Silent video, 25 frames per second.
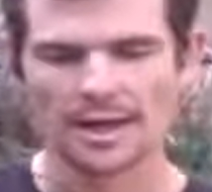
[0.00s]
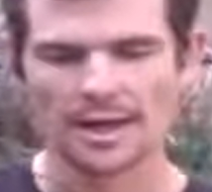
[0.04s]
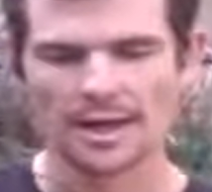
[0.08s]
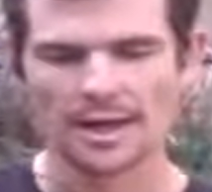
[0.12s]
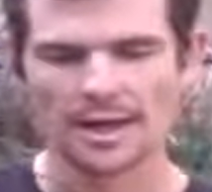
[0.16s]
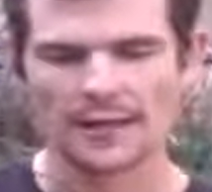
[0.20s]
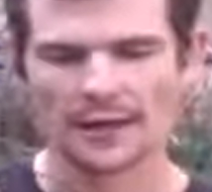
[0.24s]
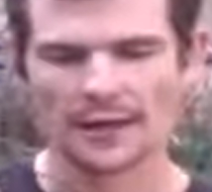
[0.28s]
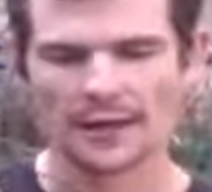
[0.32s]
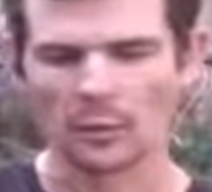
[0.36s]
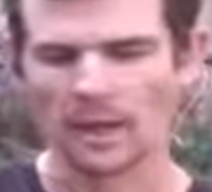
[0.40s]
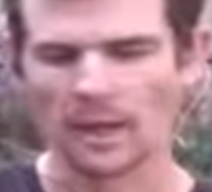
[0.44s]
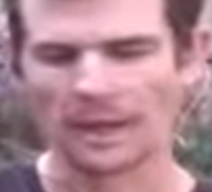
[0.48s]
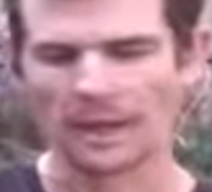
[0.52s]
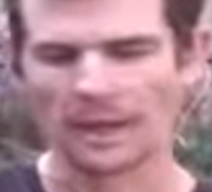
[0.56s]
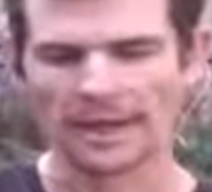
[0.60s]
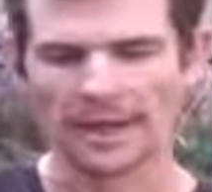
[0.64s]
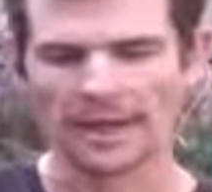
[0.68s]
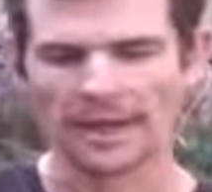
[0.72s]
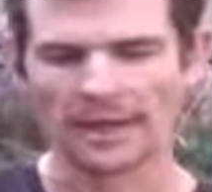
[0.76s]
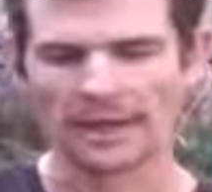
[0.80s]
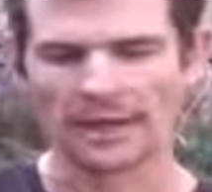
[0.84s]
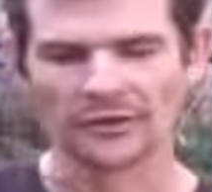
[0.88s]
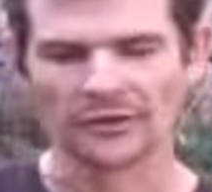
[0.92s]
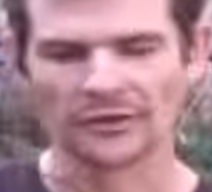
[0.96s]
And then a week
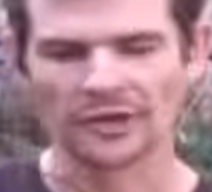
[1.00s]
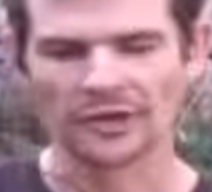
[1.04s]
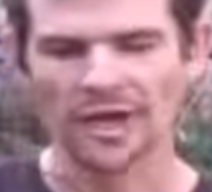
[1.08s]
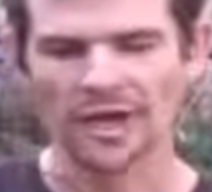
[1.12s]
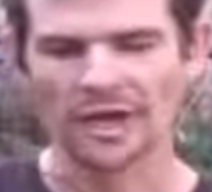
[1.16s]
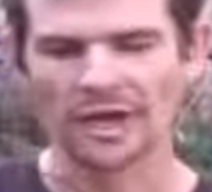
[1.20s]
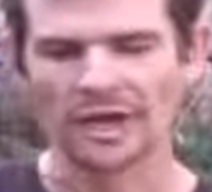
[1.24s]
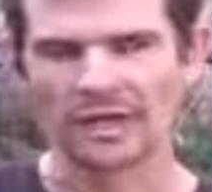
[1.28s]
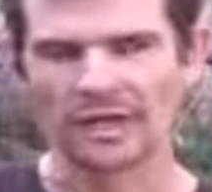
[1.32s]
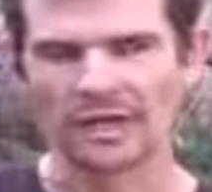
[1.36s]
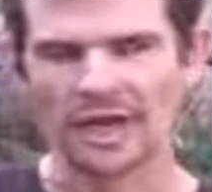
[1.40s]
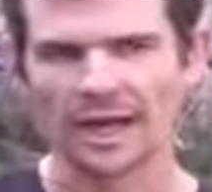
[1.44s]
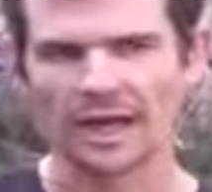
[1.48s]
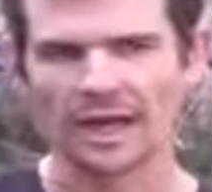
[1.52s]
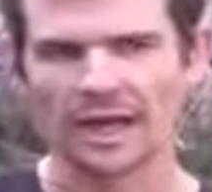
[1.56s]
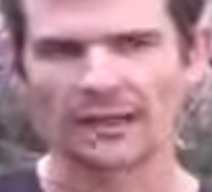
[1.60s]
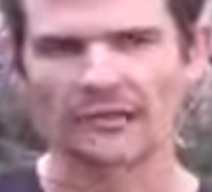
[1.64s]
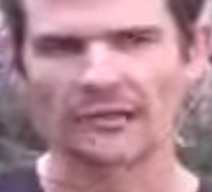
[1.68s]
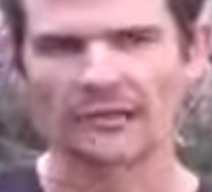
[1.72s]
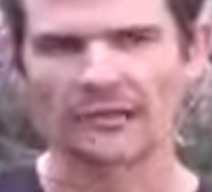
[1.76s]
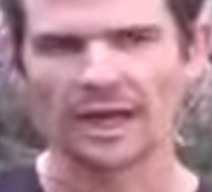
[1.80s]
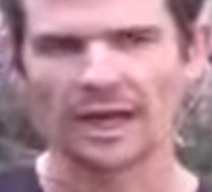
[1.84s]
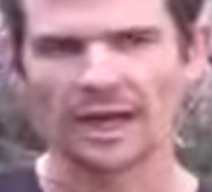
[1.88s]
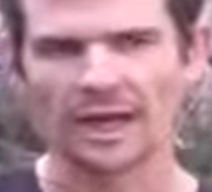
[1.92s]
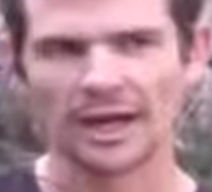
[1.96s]
later, I was like, hang on,
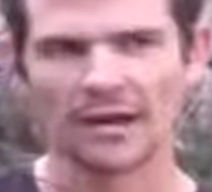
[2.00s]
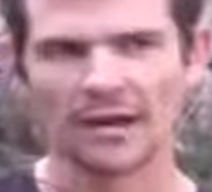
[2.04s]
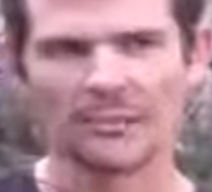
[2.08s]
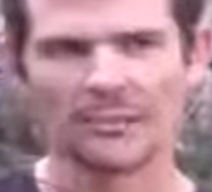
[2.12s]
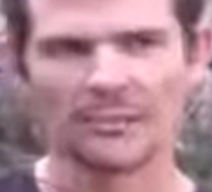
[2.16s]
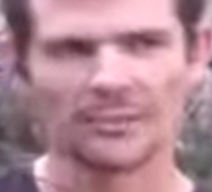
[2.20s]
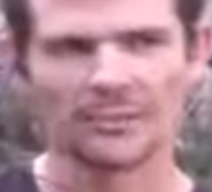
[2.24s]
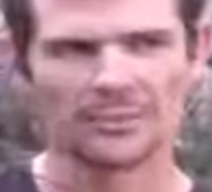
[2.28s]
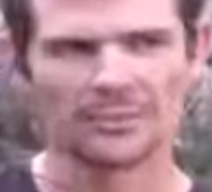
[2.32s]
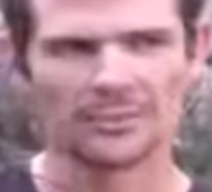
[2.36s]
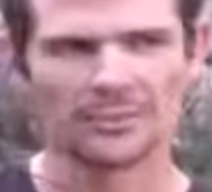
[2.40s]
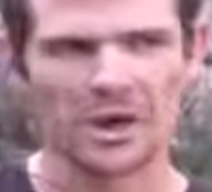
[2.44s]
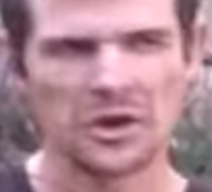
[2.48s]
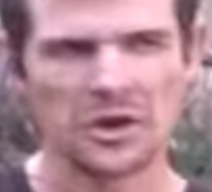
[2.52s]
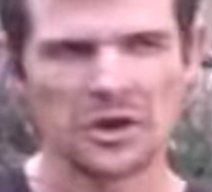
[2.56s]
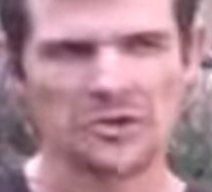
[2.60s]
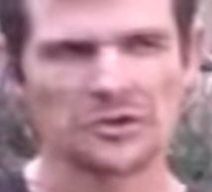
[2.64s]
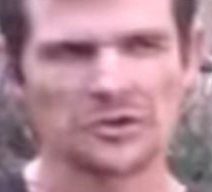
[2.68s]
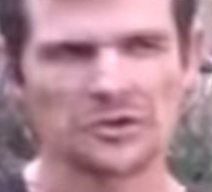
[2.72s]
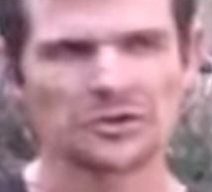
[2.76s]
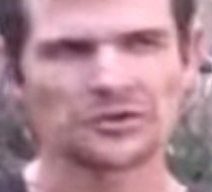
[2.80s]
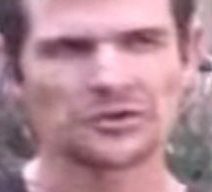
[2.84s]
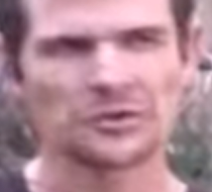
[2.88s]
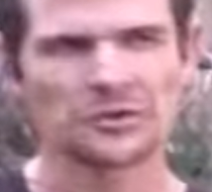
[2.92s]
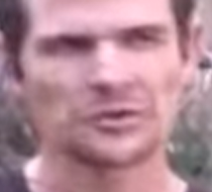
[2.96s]
eggs are
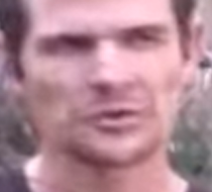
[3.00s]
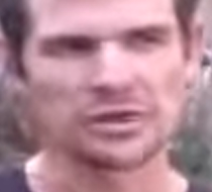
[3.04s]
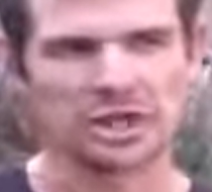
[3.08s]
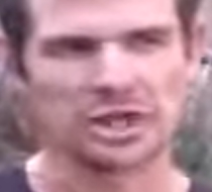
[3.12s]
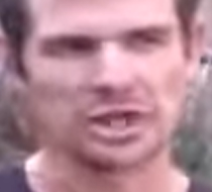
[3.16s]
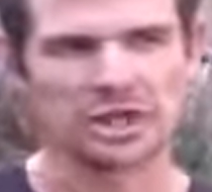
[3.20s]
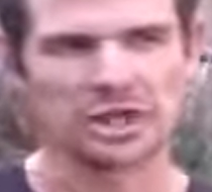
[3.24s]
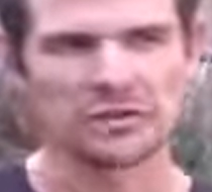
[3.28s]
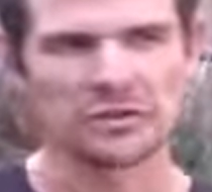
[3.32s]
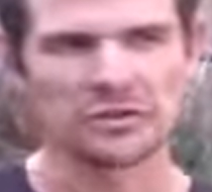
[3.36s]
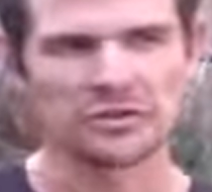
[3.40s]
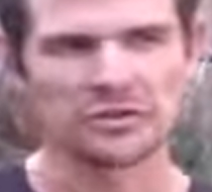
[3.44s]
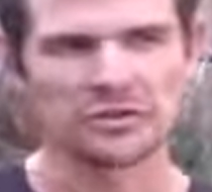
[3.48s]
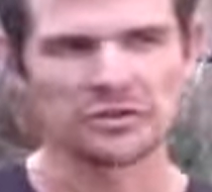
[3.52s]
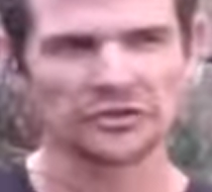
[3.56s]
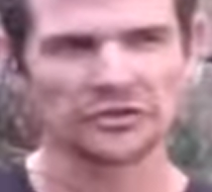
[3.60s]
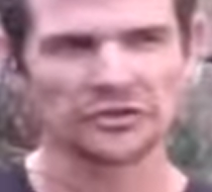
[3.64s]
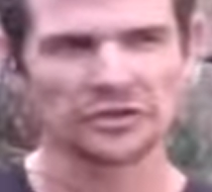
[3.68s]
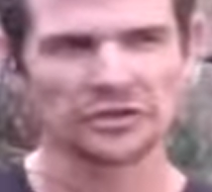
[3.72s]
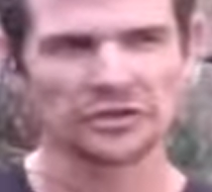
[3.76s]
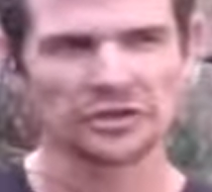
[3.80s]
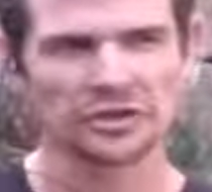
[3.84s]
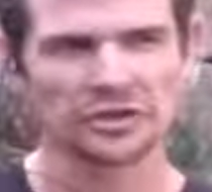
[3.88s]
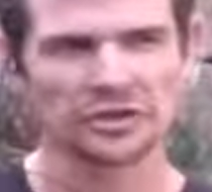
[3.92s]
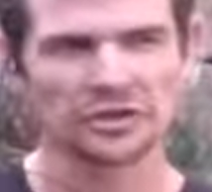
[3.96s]
periods from chickens,
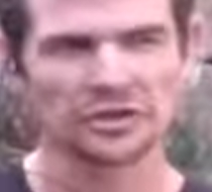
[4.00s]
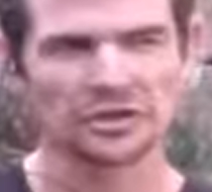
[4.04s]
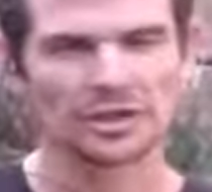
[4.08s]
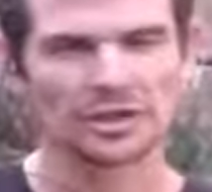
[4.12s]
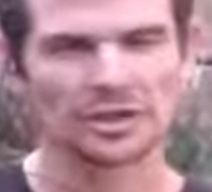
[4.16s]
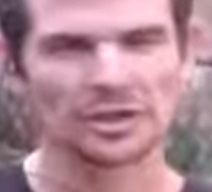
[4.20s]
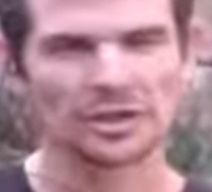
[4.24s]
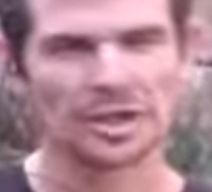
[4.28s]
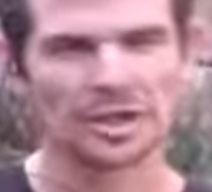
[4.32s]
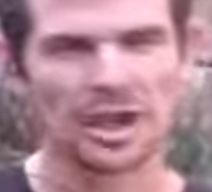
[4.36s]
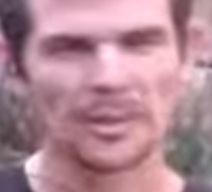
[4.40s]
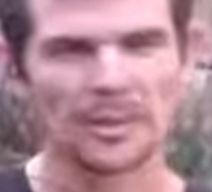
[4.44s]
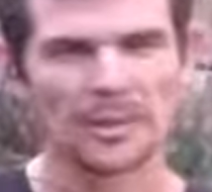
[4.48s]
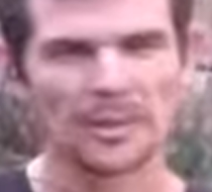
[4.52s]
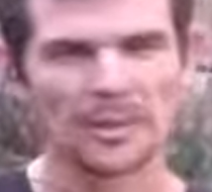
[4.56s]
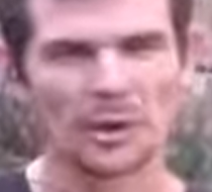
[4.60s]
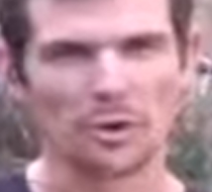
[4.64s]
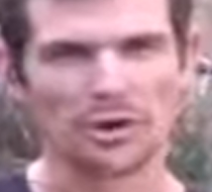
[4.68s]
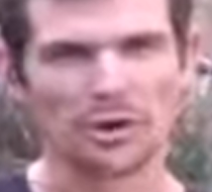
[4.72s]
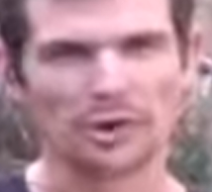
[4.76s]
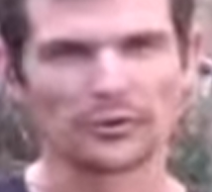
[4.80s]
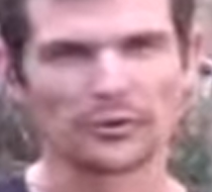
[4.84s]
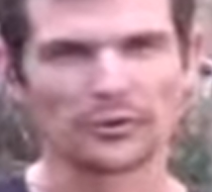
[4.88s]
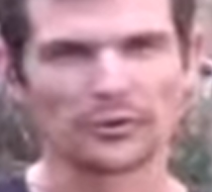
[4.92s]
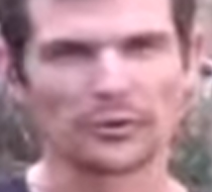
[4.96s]
and
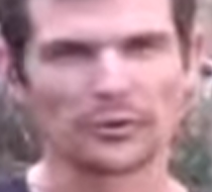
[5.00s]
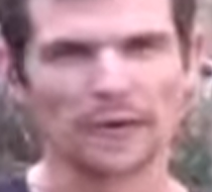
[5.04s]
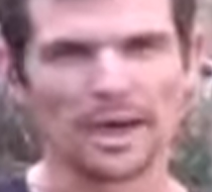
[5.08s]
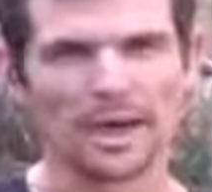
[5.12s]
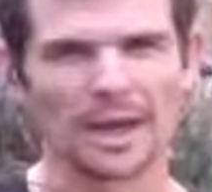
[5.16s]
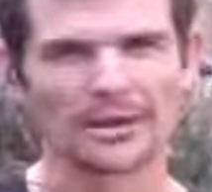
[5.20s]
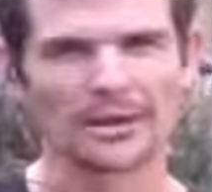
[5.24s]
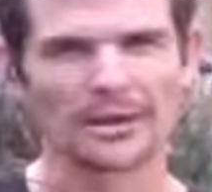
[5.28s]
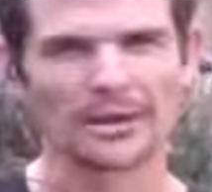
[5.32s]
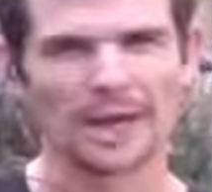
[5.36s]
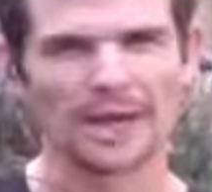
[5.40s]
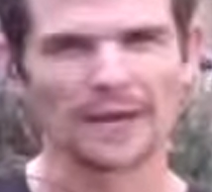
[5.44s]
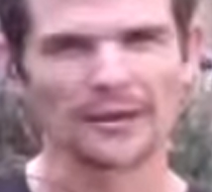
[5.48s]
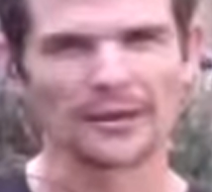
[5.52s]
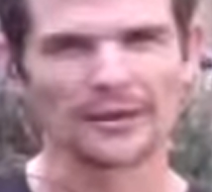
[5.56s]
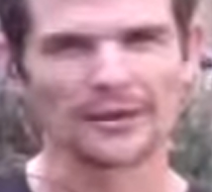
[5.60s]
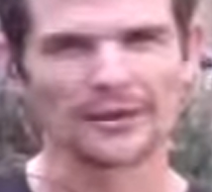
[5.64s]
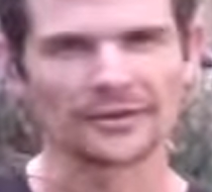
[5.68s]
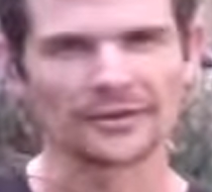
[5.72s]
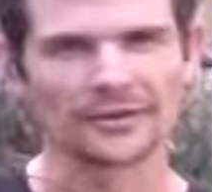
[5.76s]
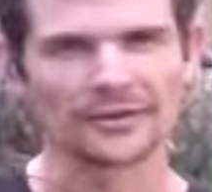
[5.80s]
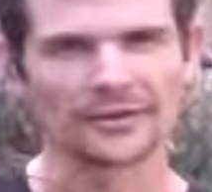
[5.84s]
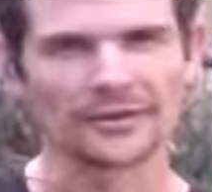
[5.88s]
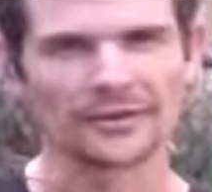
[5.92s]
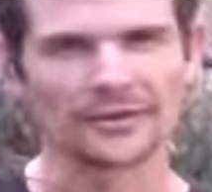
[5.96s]
milk is for baby
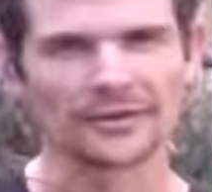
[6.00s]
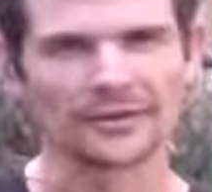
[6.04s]
cows.